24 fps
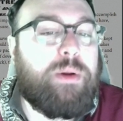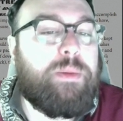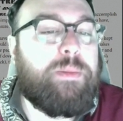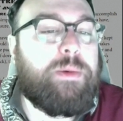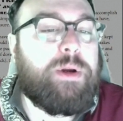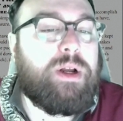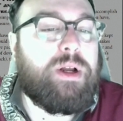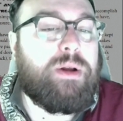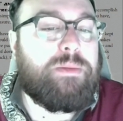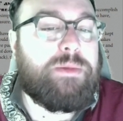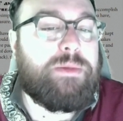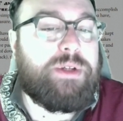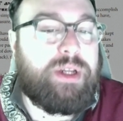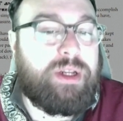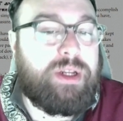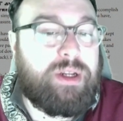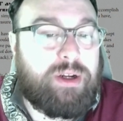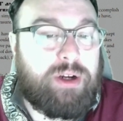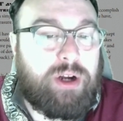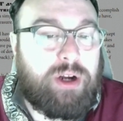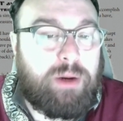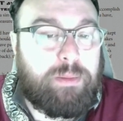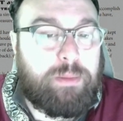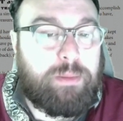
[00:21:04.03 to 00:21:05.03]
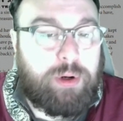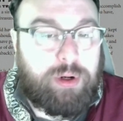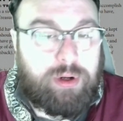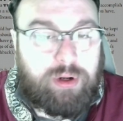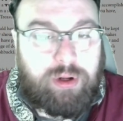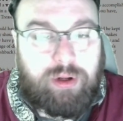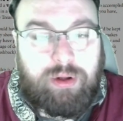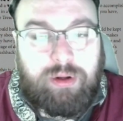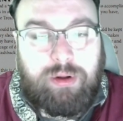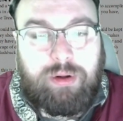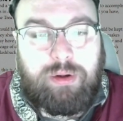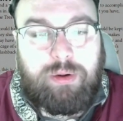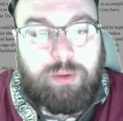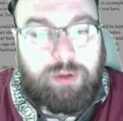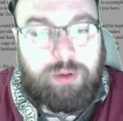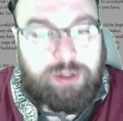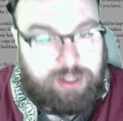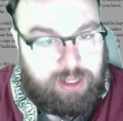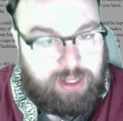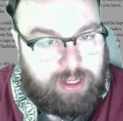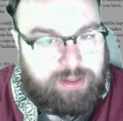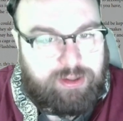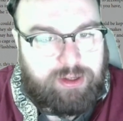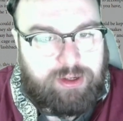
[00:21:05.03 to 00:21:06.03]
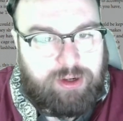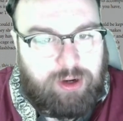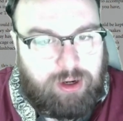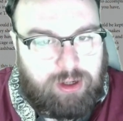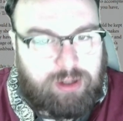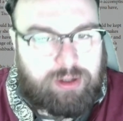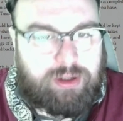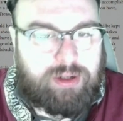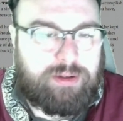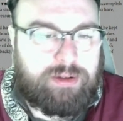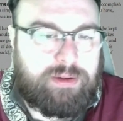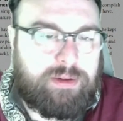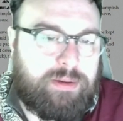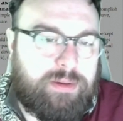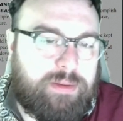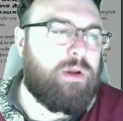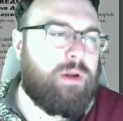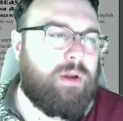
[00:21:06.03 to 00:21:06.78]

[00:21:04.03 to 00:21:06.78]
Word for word: becomes encumbered, which adds a darkness.